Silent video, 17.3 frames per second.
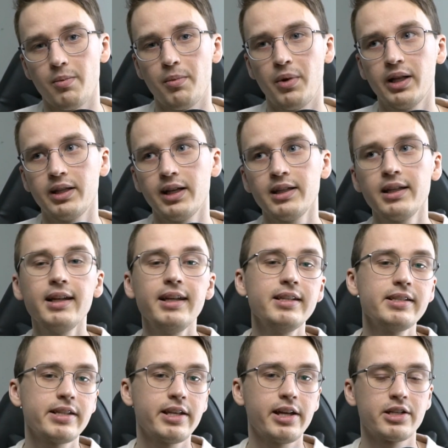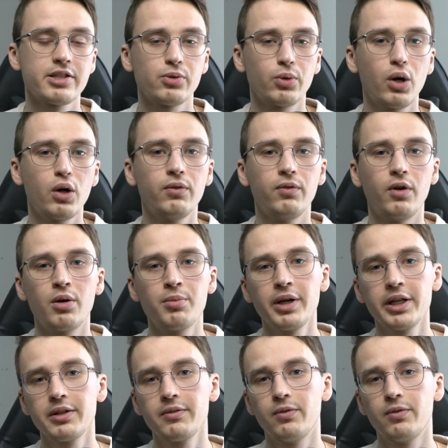but at least there's RAW format